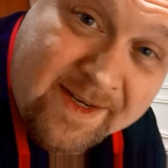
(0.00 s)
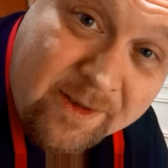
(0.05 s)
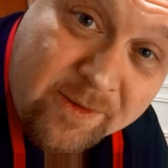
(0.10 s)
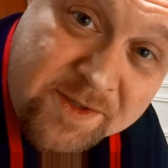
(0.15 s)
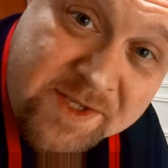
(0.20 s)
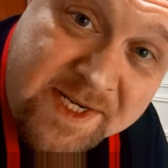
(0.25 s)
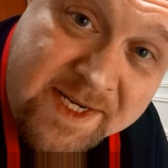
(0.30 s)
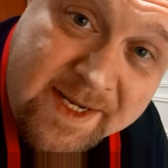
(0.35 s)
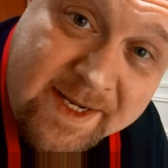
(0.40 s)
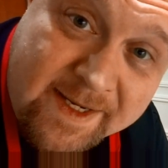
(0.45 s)
Now I've
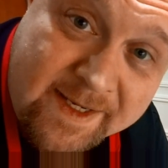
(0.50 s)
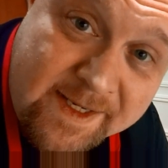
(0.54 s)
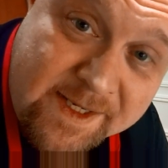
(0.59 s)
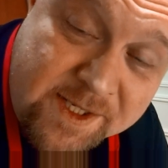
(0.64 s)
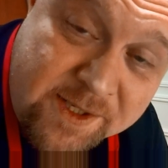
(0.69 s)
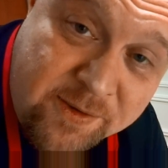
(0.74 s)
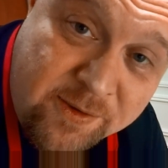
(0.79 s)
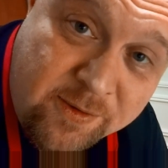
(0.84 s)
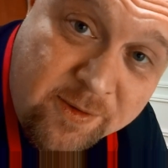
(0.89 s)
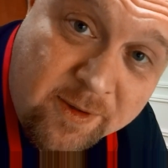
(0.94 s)
seen guys
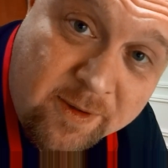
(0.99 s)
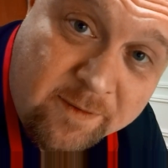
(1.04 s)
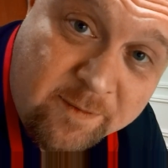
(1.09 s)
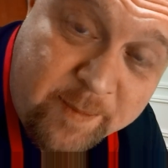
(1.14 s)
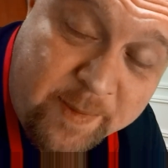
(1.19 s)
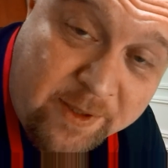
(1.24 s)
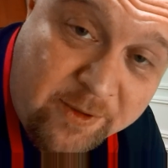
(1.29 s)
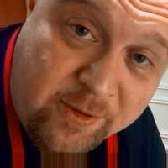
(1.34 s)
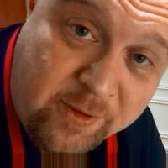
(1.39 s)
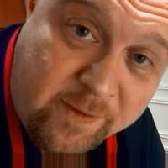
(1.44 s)
who have
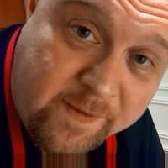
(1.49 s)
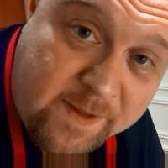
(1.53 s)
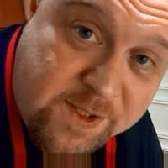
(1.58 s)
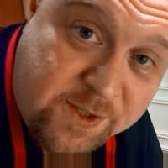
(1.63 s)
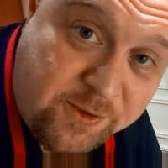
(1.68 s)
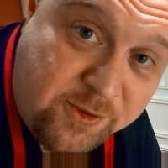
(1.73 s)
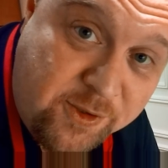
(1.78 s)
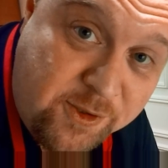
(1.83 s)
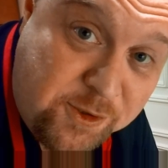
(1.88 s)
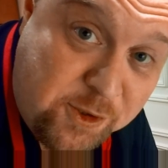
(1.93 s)
been doing this
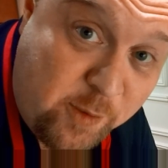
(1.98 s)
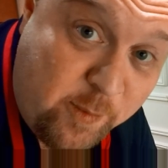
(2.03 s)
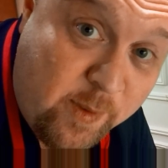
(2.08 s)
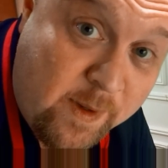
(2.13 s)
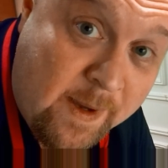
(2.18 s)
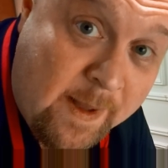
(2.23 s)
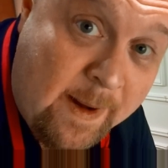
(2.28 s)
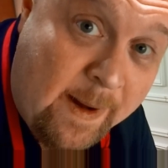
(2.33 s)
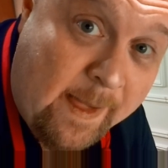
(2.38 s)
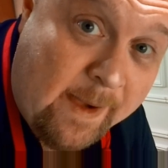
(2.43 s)
on YouTube
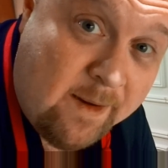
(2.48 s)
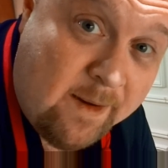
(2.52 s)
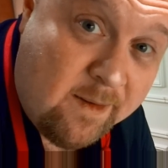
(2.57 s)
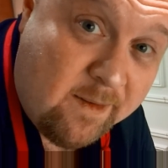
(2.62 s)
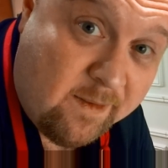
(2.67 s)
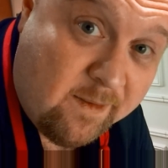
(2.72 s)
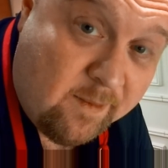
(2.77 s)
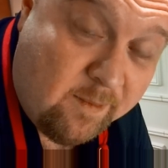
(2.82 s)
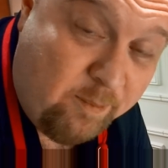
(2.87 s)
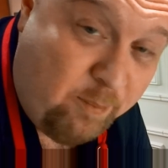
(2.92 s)

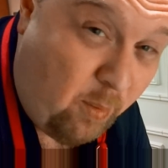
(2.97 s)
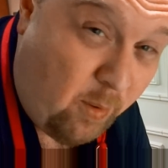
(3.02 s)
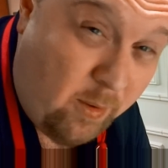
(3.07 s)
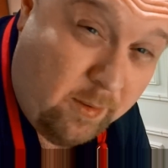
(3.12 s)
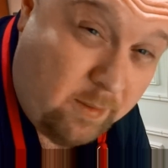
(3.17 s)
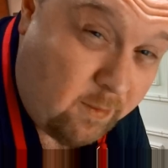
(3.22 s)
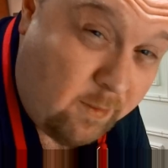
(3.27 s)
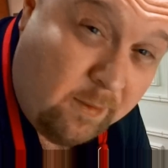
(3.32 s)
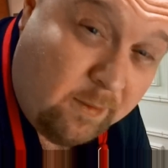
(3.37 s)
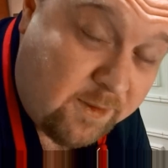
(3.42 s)
that boil
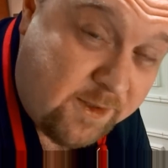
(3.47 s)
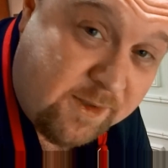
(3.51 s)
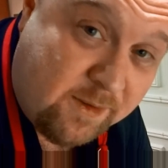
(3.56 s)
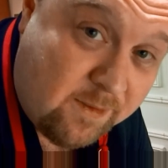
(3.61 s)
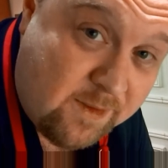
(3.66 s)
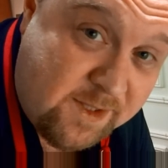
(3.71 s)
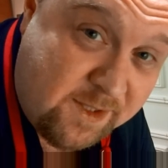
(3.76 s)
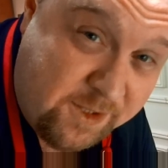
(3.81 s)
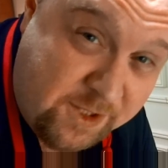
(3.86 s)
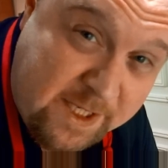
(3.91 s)
all
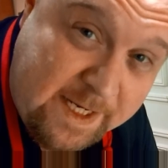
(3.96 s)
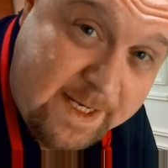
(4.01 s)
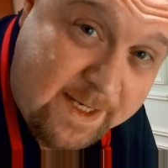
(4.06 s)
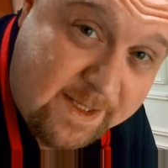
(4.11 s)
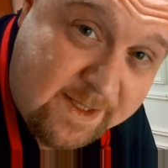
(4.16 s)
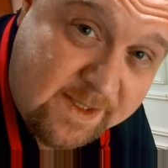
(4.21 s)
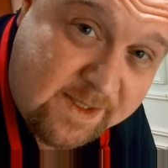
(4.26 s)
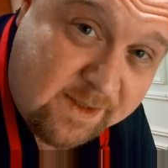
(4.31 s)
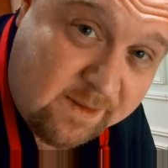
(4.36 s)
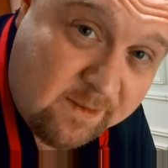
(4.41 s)
sorts of
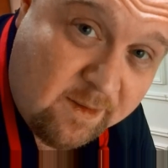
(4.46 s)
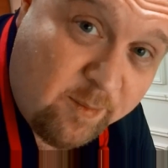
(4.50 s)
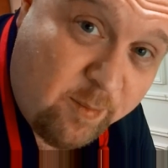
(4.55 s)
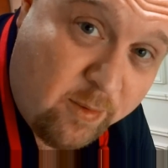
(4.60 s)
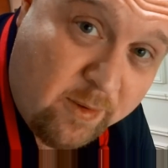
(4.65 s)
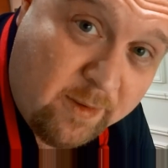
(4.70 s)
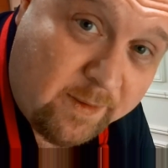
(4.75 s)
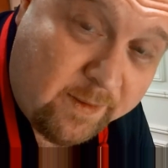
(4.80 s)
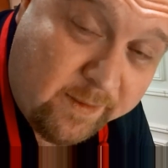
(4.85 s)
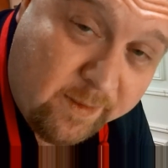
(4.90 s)
jazz and they're
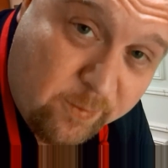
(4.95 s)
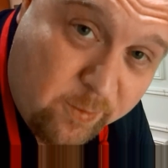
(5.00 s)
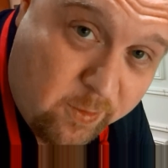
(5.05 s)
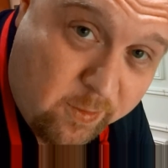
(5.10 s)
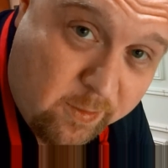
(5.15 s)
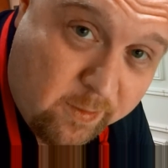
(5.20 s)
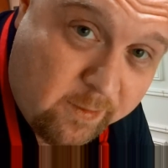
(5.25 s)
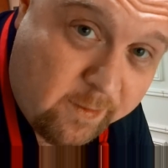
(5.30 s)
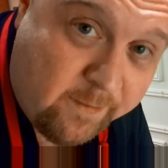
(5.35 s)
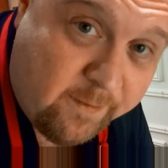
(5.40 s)
boiling the
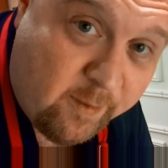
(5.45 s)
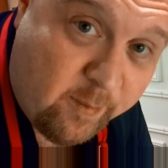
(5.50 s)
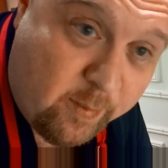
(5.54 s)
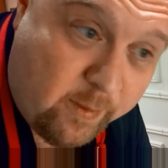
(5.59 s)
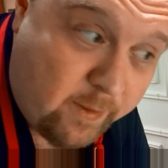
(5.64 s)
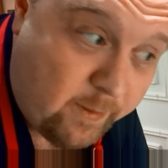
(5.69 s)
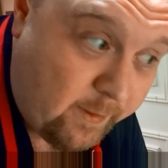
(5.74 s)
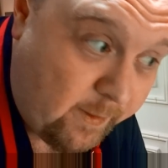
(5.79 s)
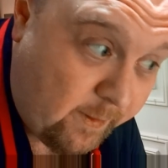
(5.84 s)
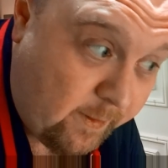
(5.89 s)
water and they're
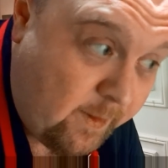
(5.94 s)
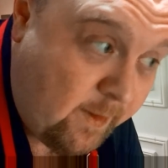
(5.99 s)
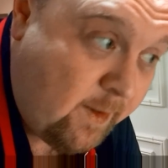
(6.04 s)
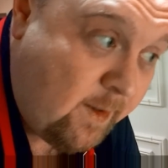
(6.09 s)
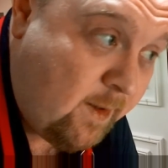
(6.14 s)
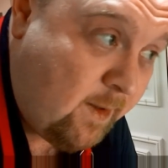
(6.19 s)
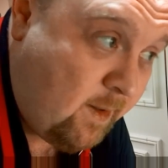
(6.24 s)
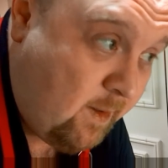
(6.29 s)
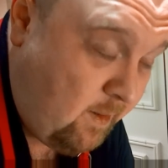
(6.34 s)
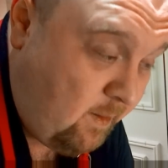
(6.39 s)
boiling
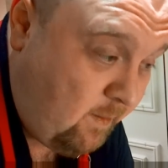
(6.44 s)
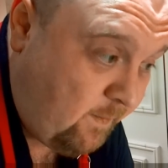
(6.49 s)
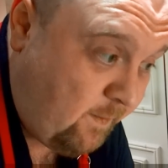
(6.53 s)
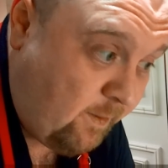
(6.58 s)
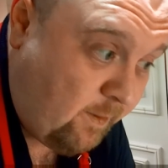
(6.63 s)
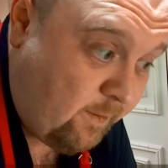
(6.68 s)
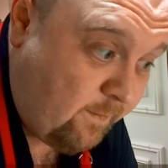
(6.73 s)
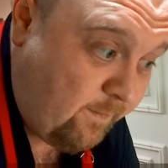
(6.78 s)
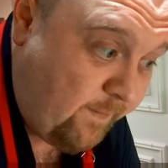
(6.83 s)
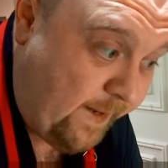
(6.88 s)

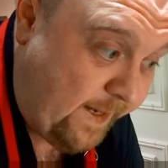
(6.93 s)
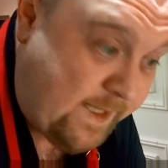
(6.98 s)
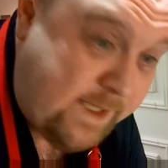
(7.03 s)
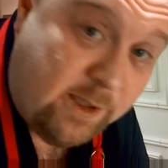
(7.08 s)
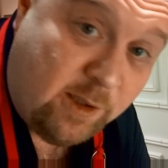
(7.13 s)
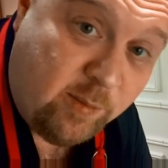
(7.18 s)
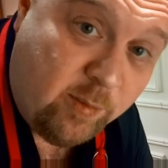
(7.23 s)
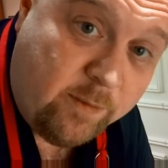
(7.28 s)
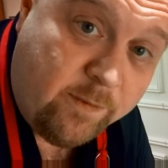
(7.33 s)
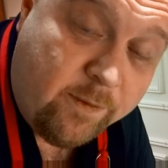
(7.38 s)
their
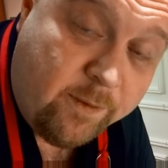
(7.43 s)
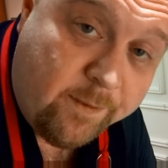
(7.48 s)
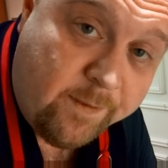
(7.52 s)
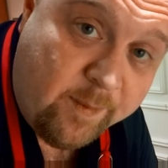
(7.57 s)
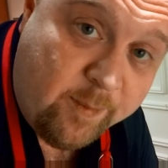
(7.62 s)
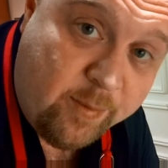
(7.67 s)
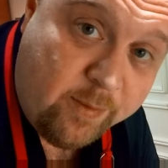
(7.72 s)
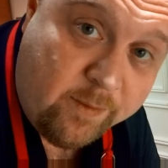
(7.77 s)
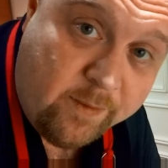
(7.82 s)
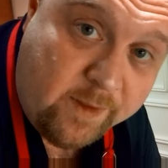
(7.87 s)
vessel before they
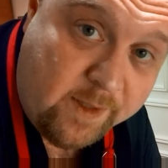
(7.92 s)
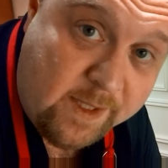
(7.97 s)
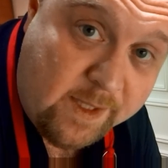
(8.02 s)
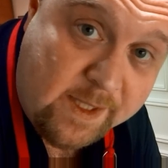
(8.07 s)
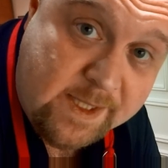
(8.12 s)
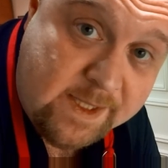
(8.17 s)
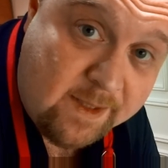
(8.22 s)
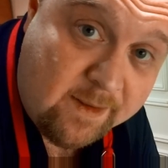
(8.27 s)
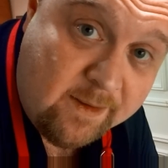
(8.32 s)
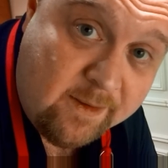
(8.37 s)
put the
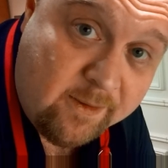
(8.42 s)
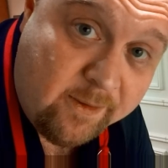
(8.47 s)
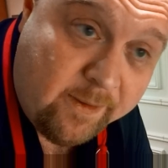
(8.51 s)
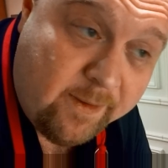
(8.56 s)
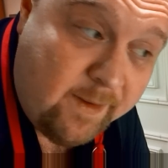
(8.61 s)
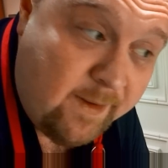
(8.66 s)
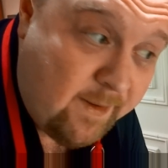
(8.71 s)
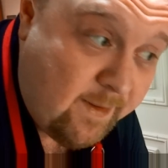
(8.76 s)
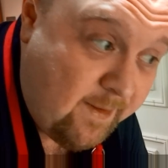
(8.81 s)
yeast into it.